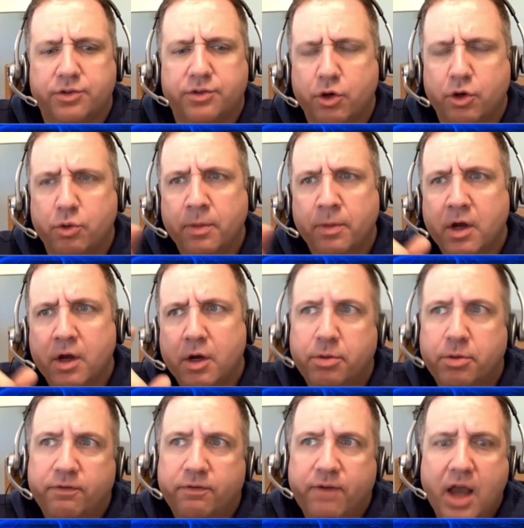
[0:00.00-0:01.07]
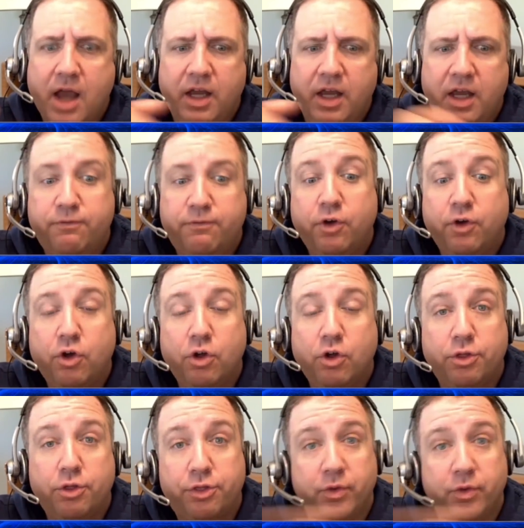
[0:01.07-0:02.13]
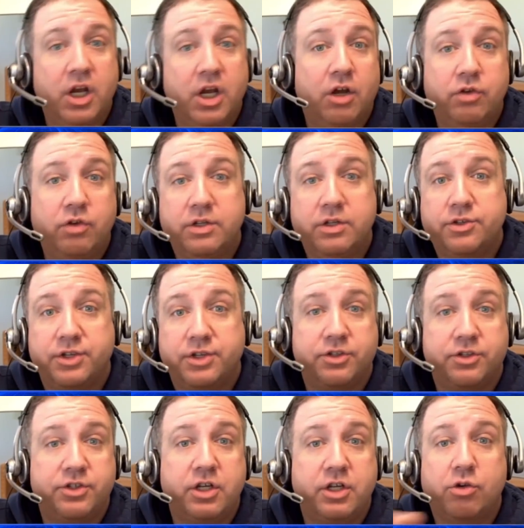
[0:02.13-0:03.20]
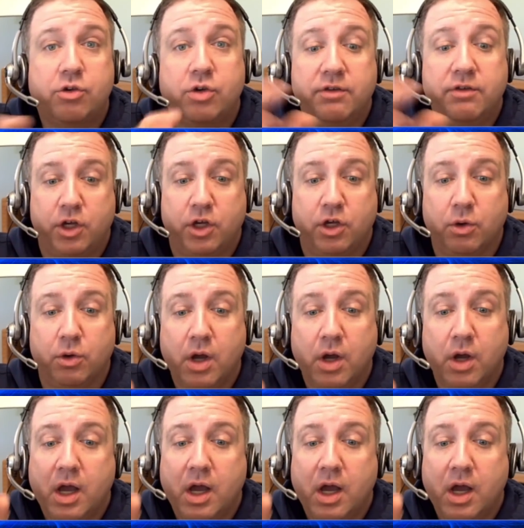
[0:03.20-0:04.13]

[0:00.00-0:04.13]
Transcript: So provide a full three hundred sixty degree view